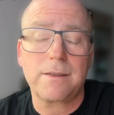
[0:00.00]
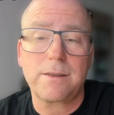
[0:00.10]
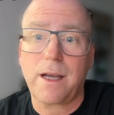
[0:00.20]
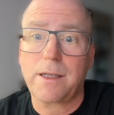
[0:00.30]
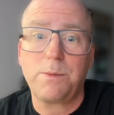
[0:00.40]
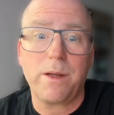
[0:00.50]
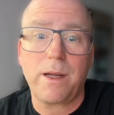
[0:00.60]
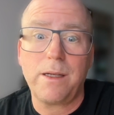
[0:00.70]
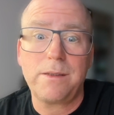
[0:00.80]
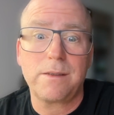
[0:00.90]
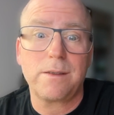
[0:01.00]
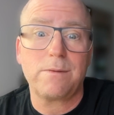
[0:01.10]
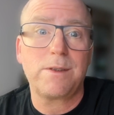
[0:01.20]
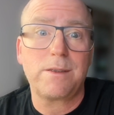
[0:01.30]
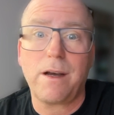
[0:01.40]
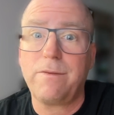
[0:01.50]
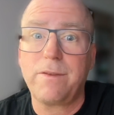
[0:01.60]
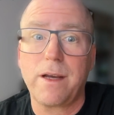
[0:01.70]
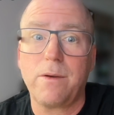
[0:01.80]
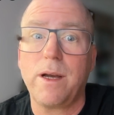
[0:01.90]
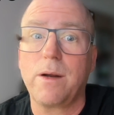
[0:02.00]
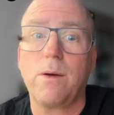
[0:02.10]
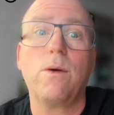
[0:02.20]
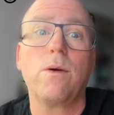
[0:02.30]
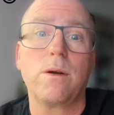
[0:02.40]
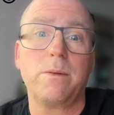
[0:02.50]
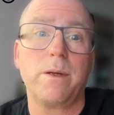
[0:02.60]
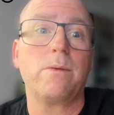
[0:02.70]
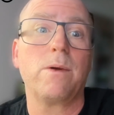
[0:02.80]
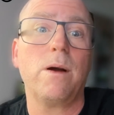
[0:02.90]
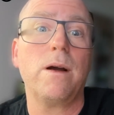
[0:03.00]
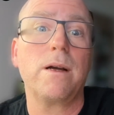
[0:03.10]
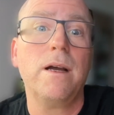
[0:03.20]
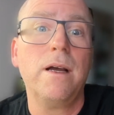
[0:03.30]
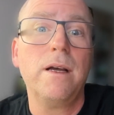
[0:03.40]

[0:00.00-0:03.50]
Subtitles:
explanations of stuff that went horribly wrong.